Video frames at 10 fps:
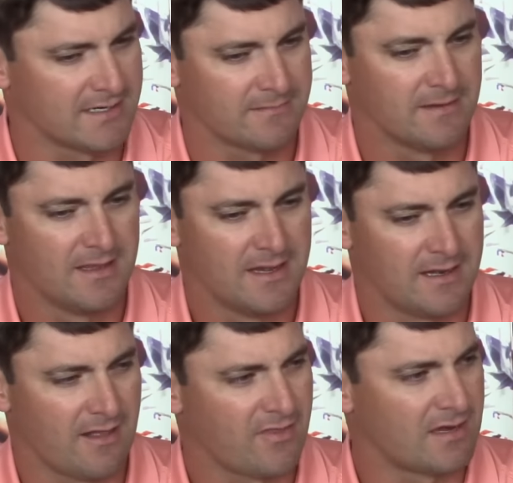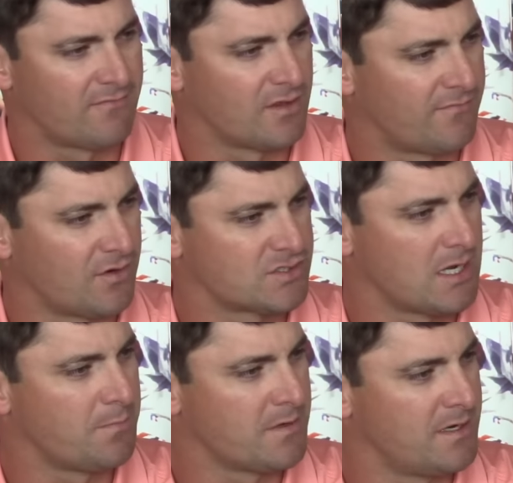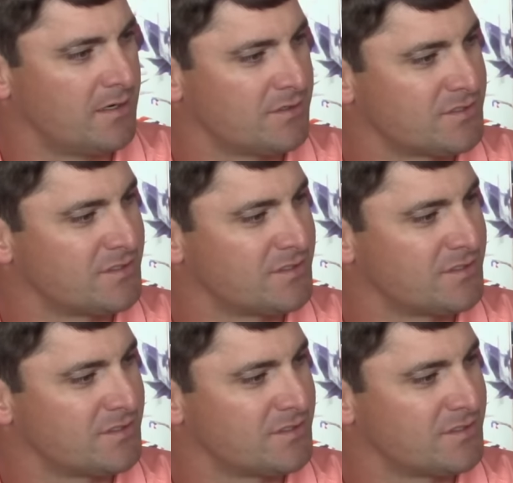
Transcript: And you know, I think for the first couple years,